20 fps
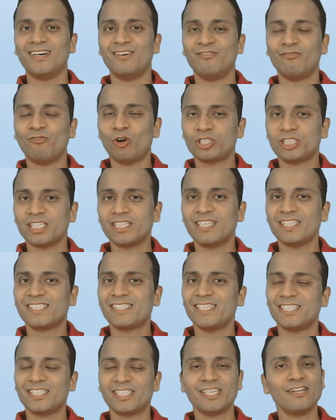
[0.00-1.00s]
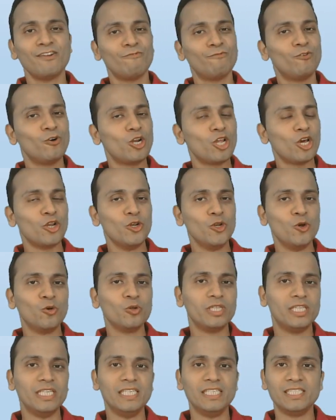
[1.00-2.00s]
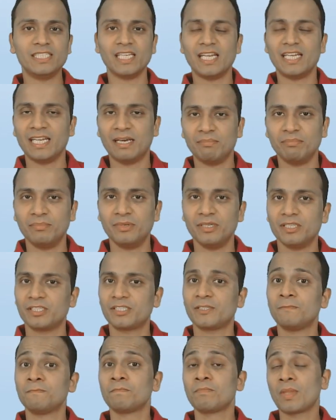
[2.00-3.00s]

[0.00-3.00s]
watching this session would know these numbers.